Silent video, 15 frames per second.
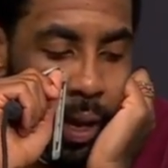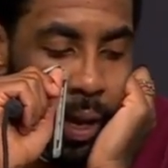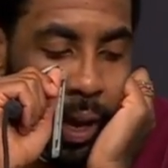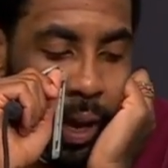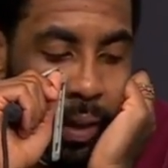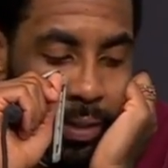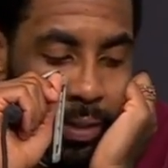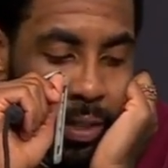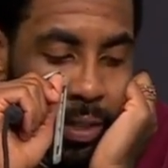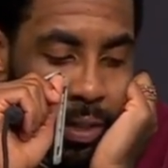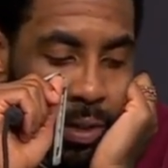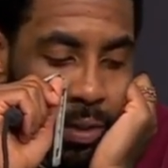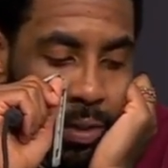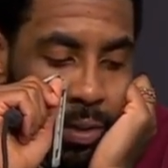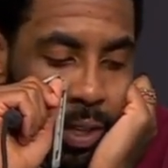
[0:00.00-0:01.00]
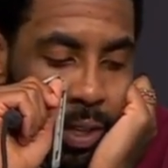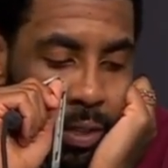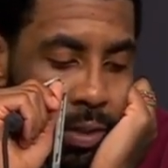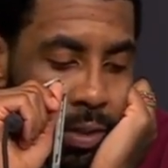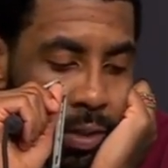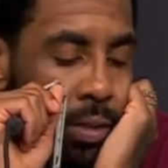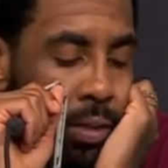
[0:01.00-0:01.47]
have to still stick
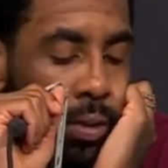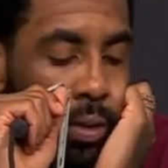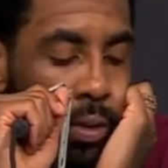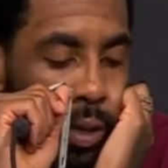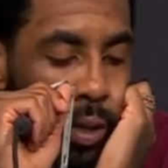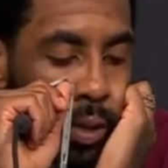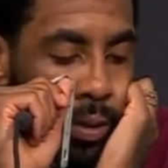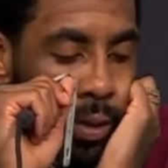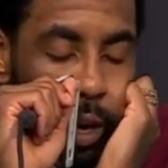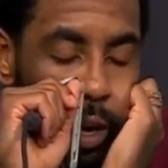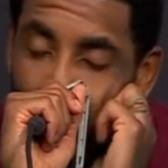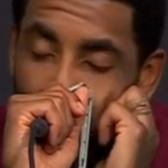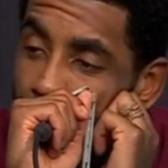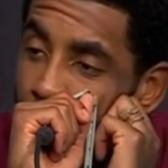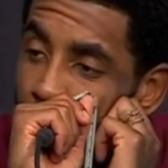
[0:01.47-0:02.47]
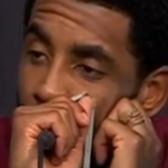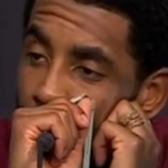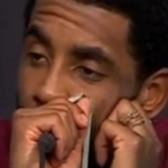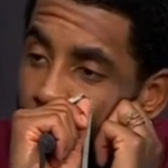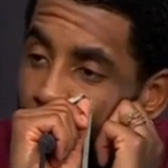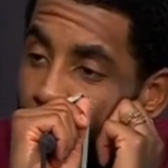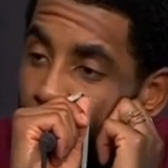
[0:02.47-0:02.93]
to uh, our principles,
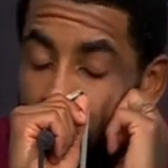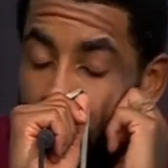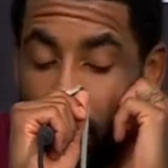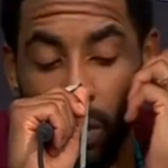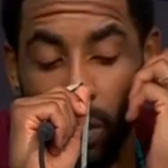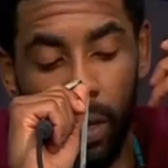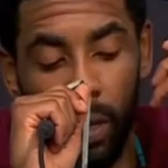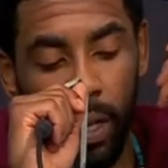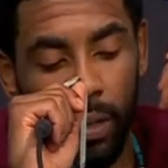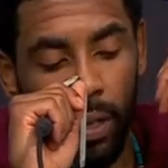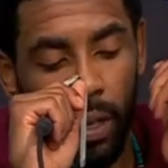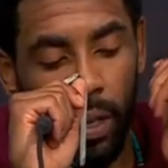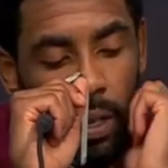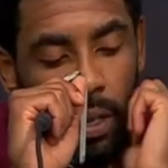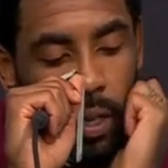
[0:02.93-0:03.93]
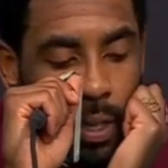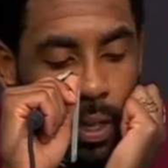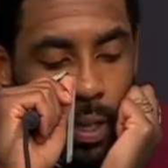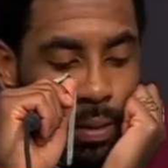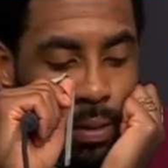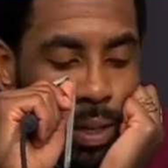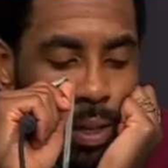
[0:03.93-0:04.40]
and that's going out there
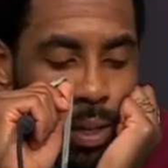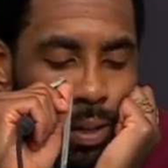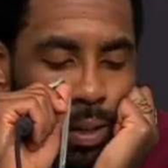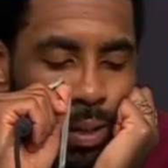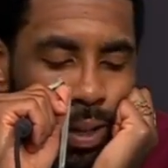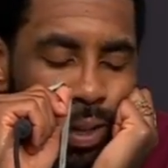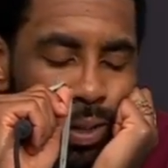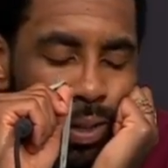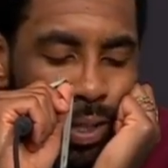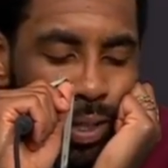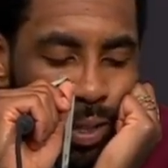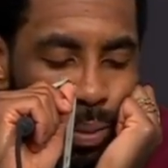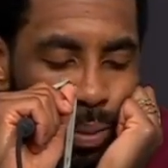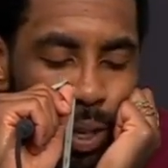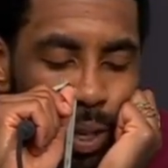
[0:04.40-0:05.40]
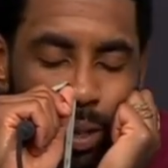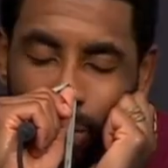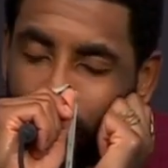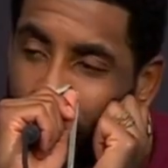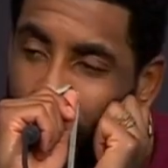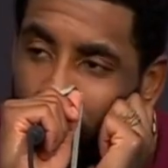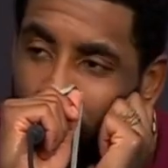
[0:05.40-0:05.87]
and not only just competing, but
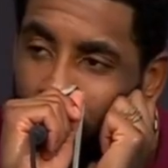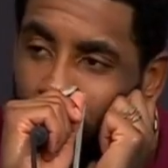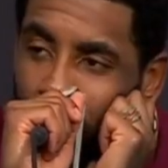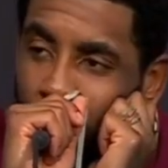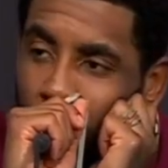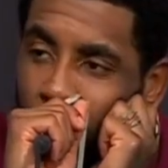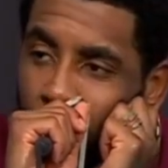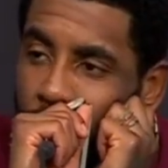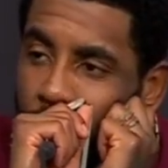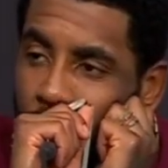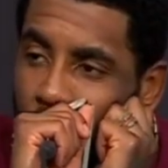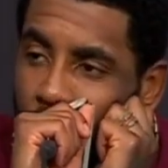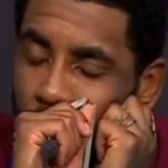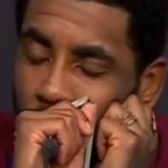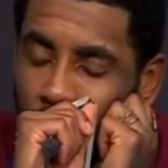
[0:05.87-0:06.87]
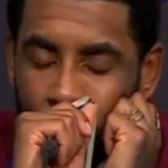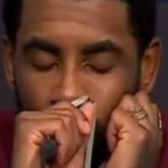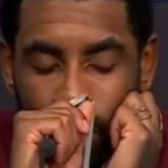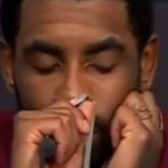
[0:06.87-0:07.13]
just being smart and just doing the